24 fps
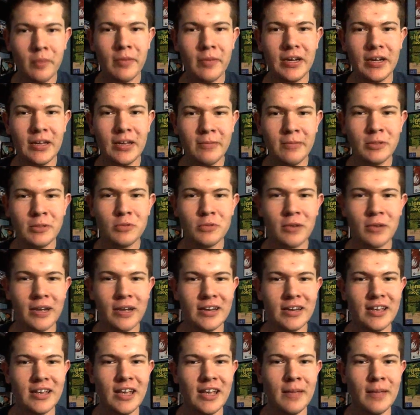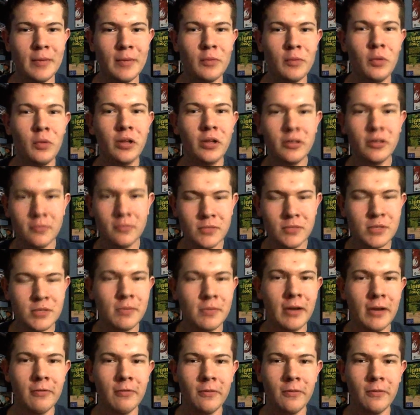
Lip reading: my name is Ryan Cam, and welcome to my